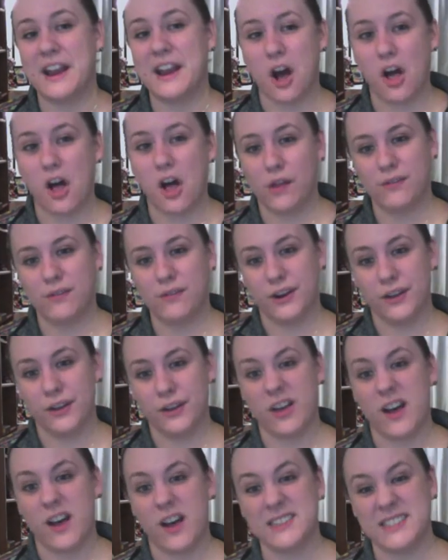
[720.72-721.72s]
all of your
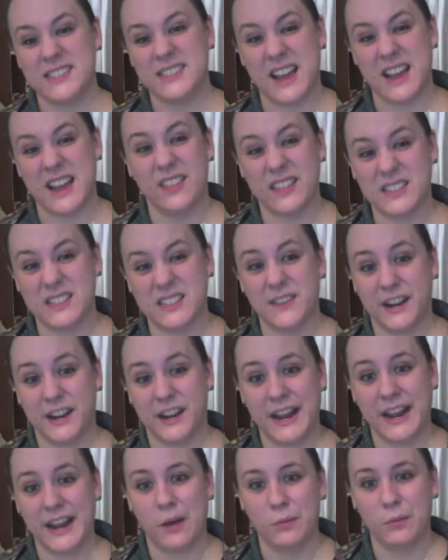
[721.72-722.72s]
thoughts down. That's
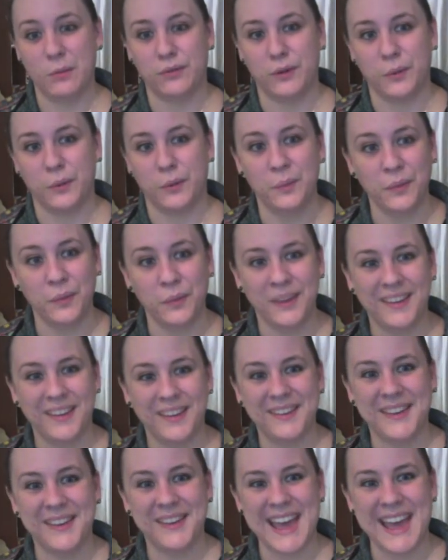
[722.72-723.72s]
very helpful.
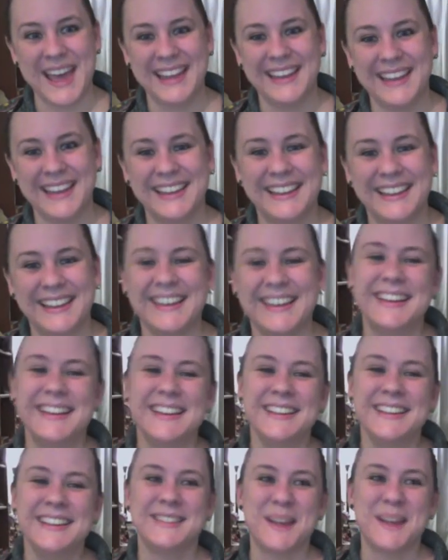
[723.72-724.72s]
Okay?
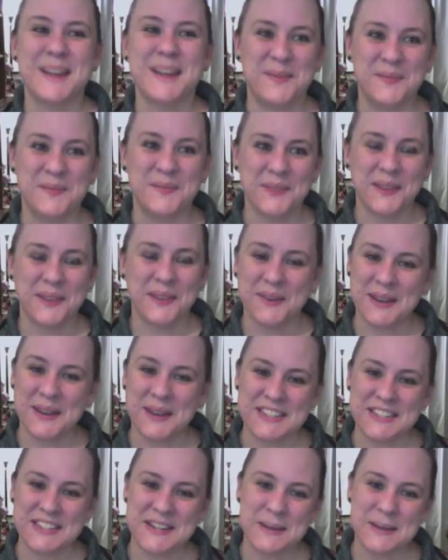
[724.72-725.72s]
So,
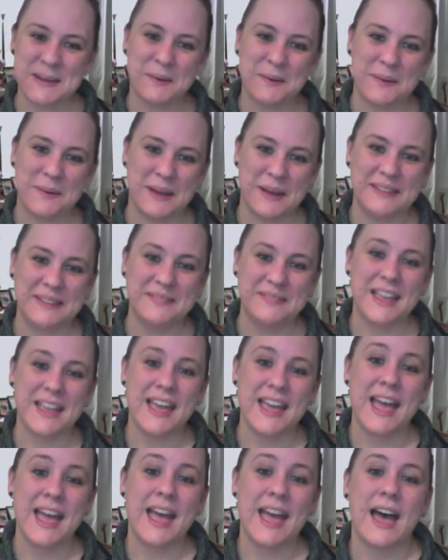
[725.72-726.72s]
question number 1.
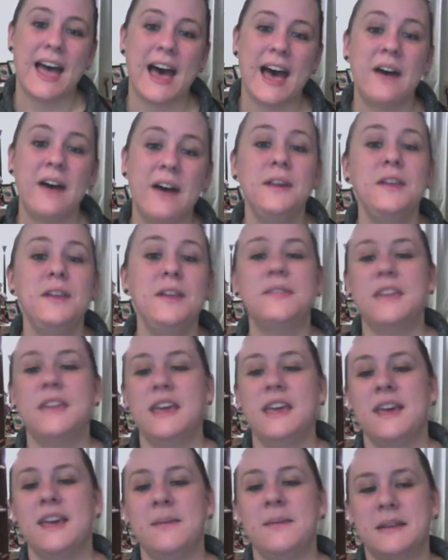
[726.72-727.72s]
How do you
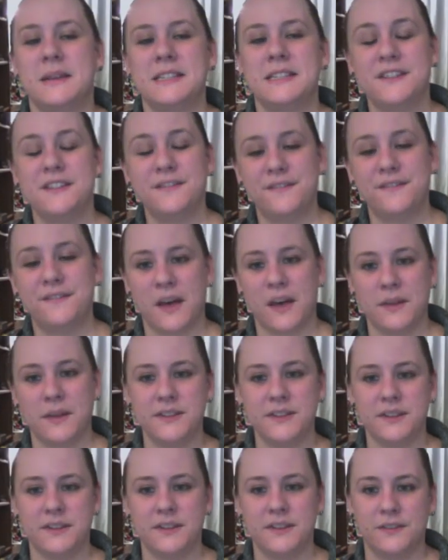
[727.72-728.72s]
think it must have
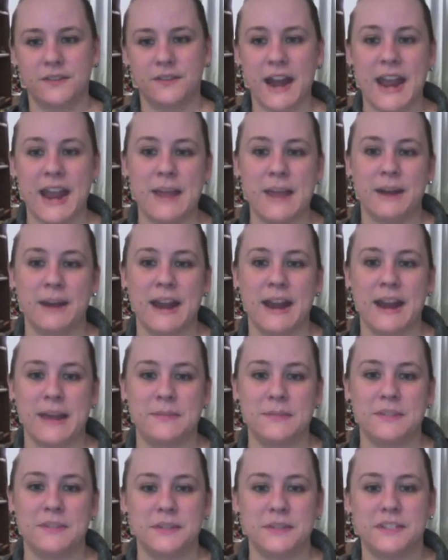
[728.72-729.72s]
felt for
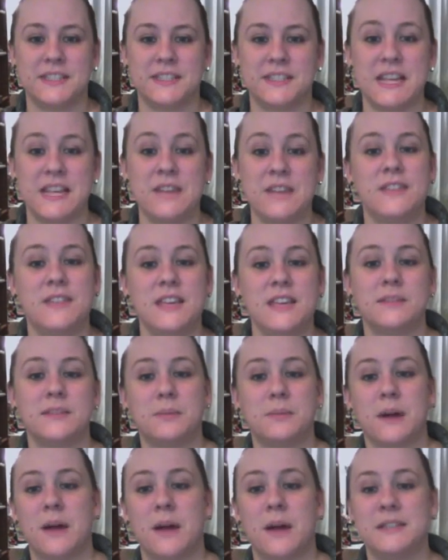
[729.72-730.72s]
Abraham to receive
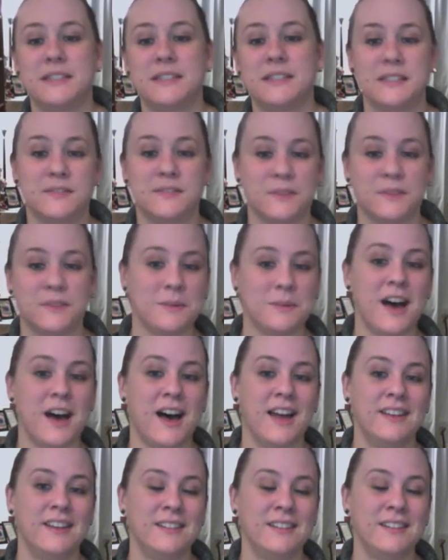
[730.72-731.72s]
these promises from
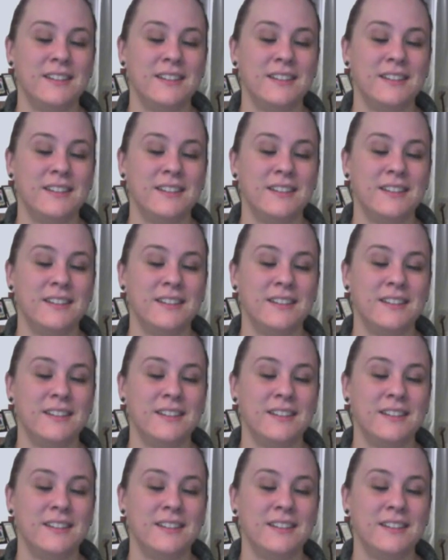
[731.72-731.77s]
God